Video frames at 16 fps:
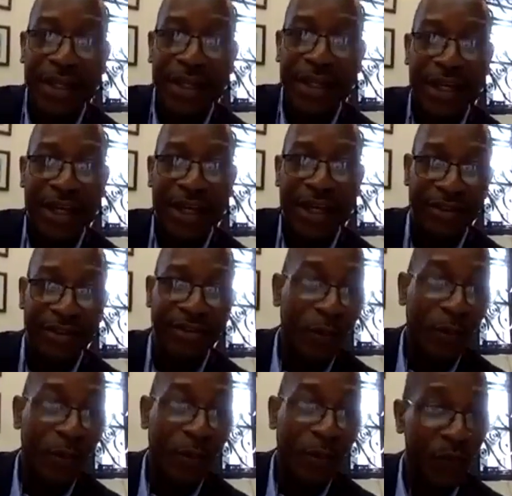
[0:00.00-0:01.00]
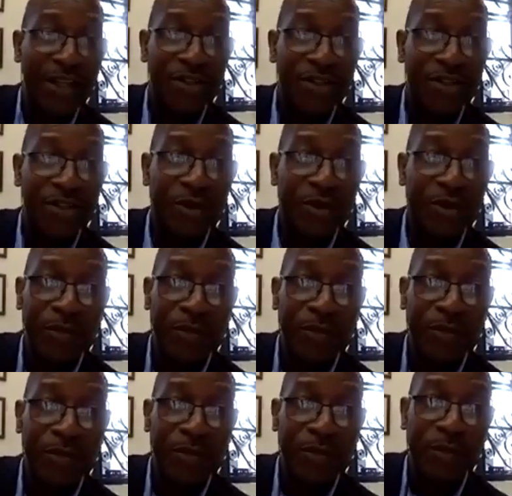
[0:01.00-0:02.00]
And hopefully, at some
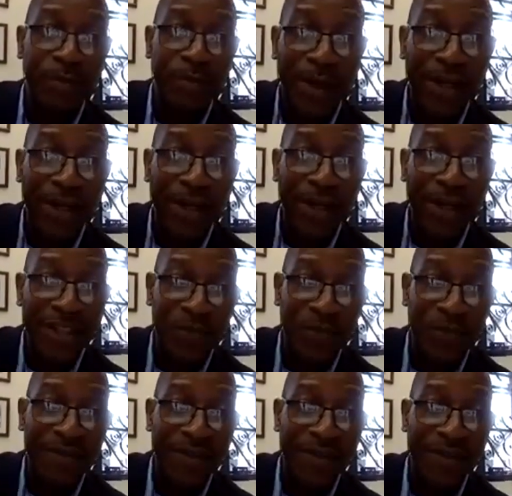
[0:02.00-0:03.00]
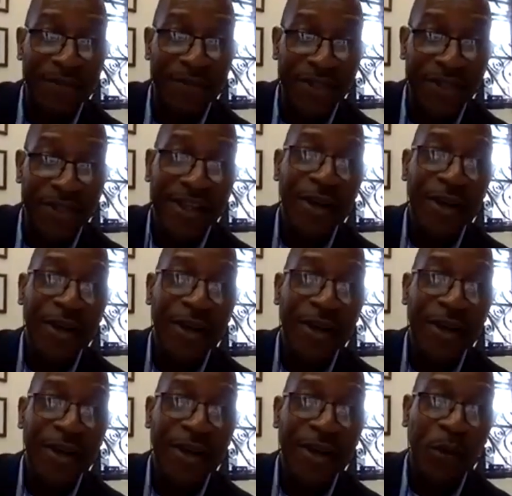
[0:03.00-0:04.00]
point, maybe my partners, when I've left,
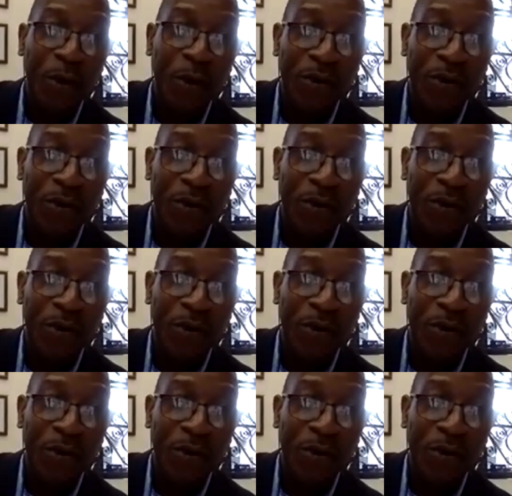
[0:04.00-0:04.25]
will